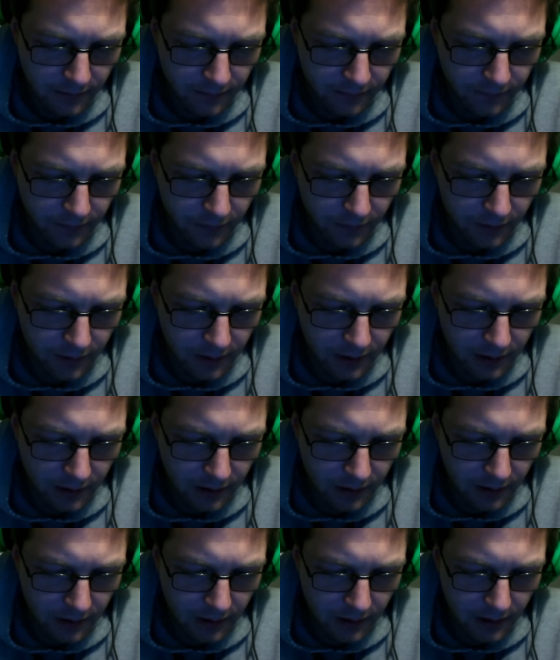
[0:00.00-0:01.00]
forty,
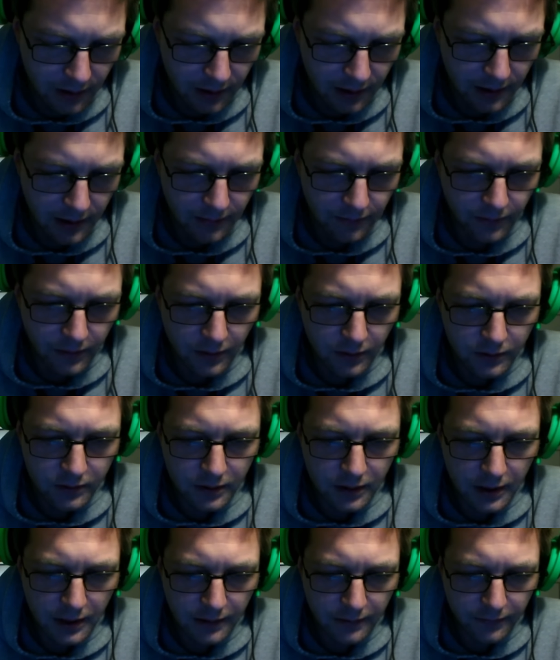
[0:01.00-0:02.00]
and I have those
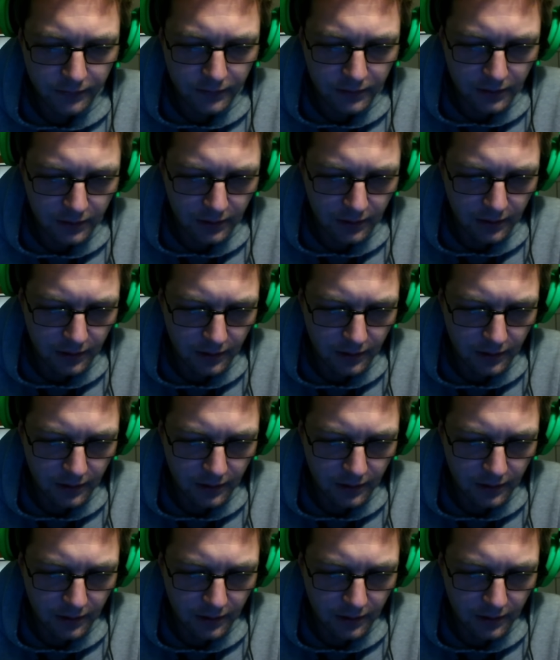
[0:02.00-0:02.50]
left.